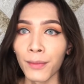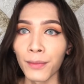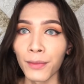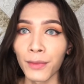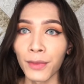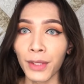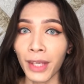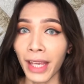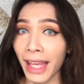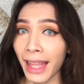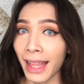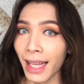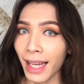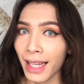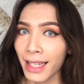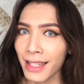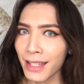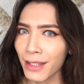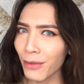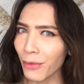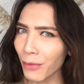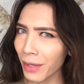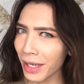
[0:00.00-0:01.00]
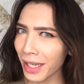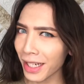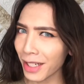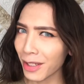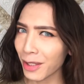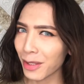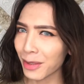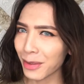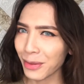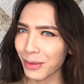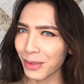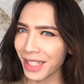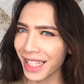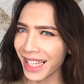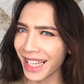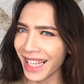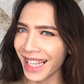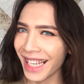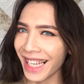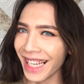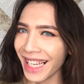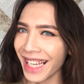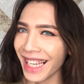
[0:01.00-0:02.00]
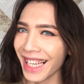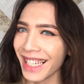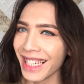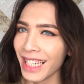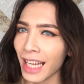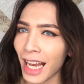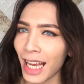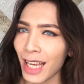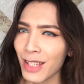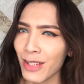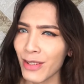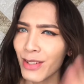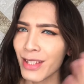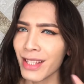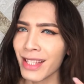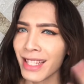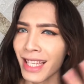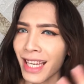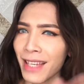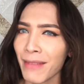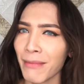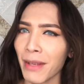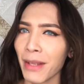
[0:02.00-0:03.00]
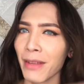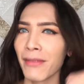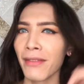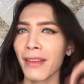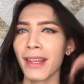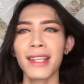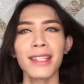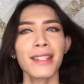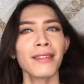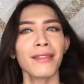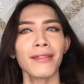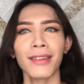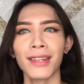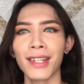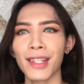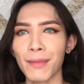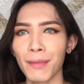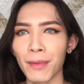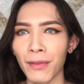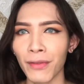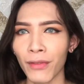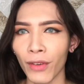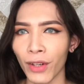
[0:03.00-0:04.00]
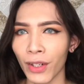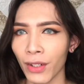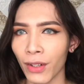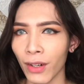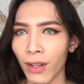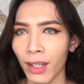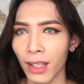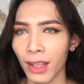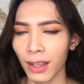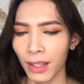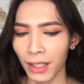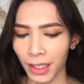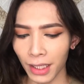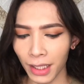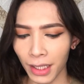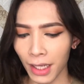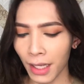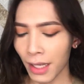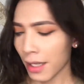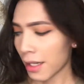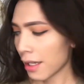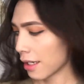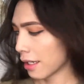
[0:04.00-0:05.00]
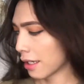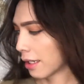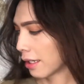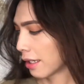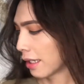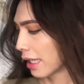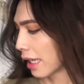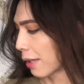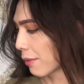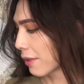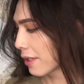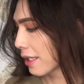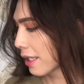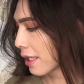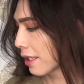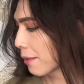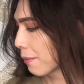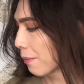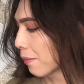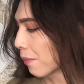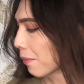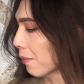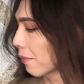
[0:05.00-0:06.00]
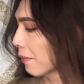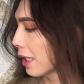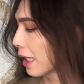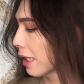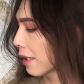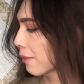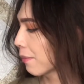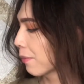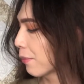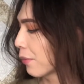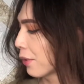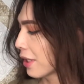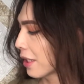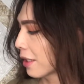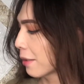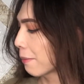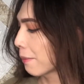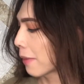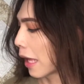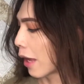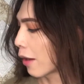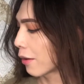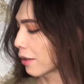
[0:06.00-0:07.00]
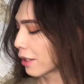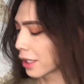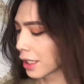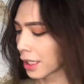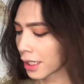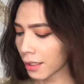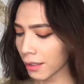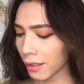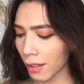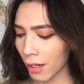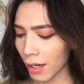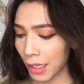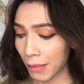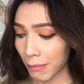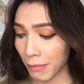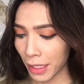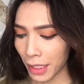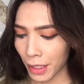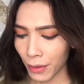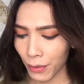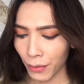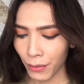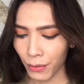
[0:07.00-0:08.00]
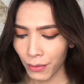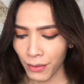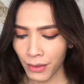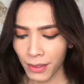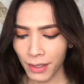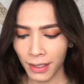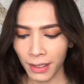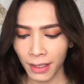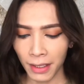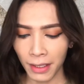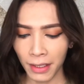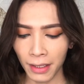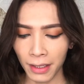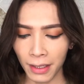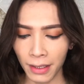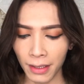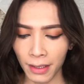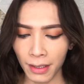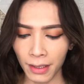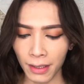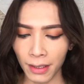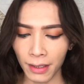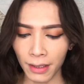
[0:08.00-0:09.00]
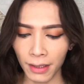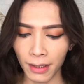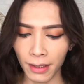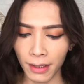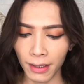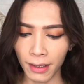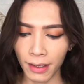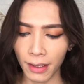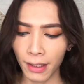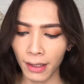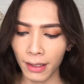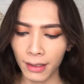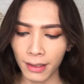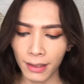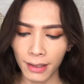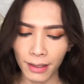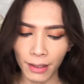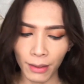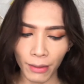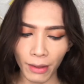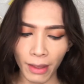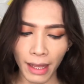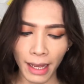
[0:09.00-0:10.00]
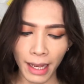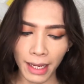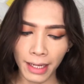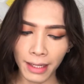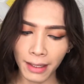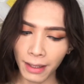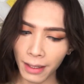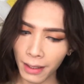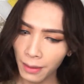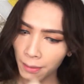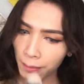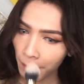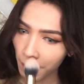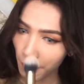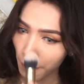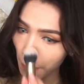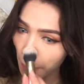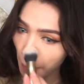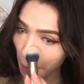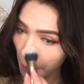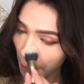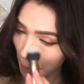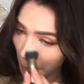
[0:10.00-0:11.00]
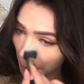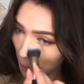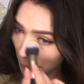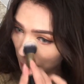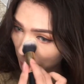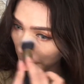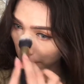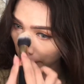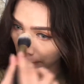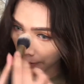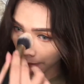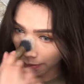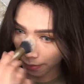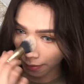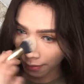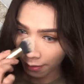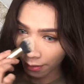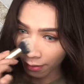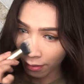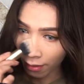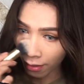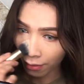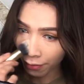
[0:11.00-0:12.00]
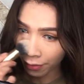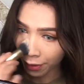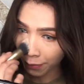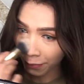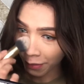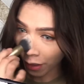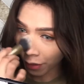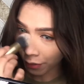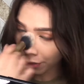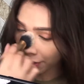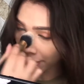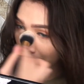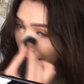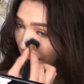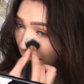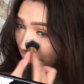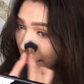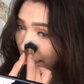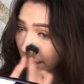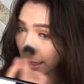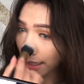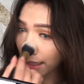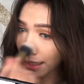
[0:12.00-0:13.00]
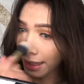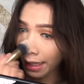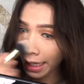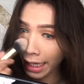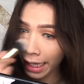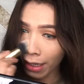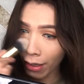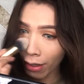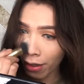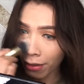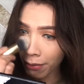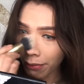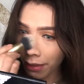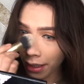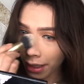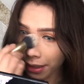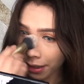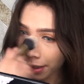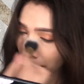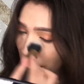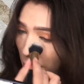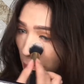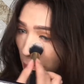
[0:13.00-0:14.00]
Okay, that's a weird routine. I should set my face first before contour. I'm just gonna like put the powder on my nose so that the contour powder can lay on better.